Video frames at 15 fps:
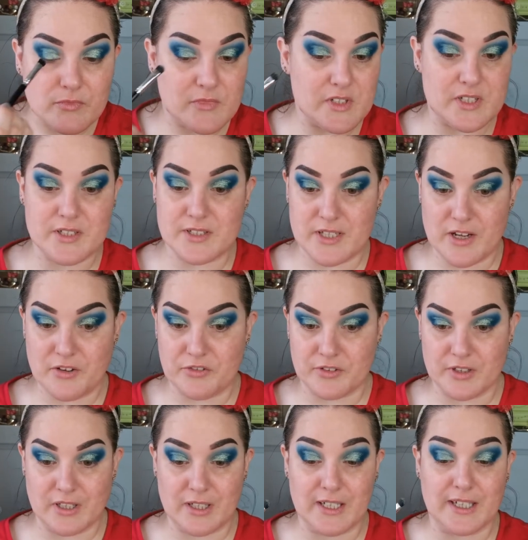This is
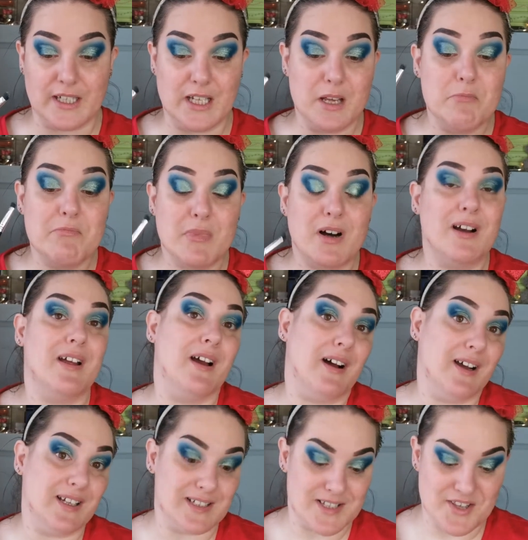definitely, in my
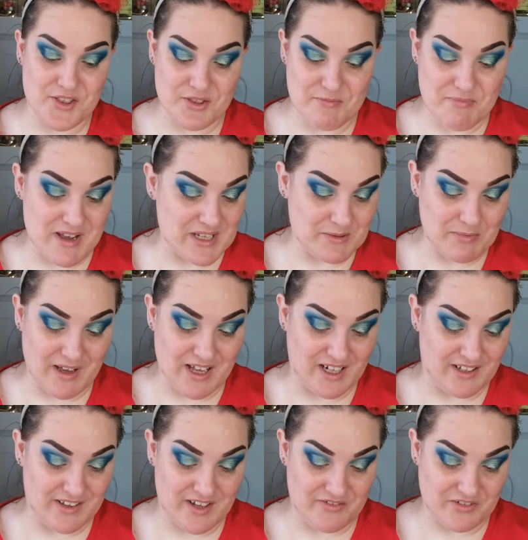eyes, the best
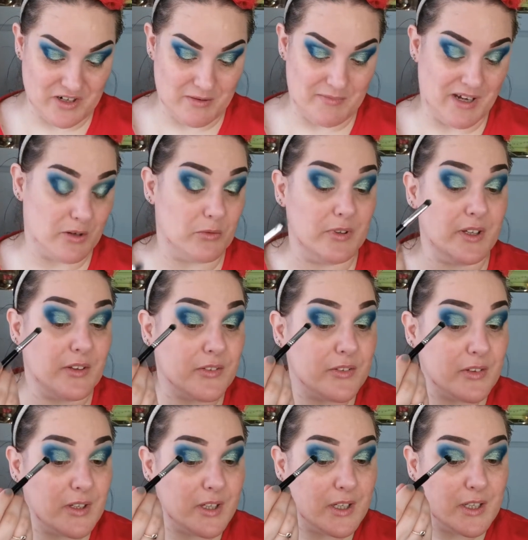palette they've come out
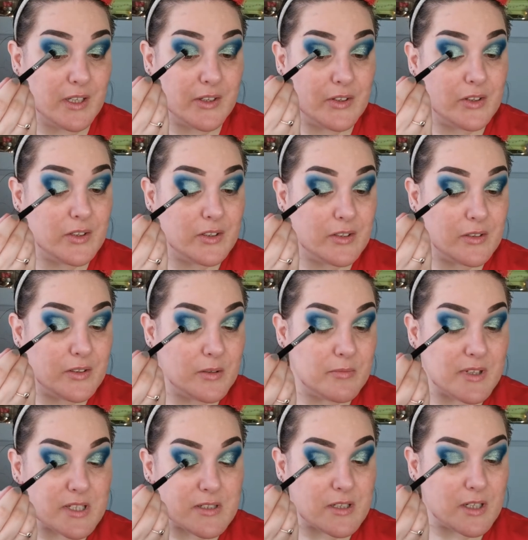with. The
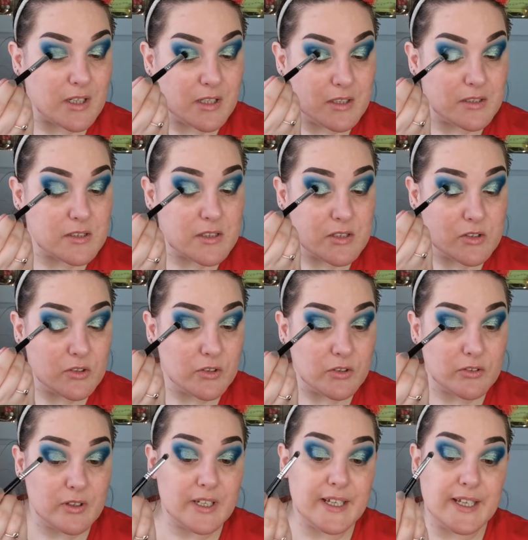best colour
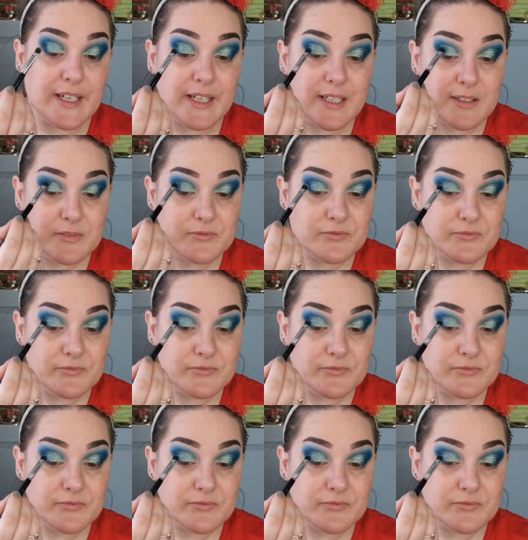story.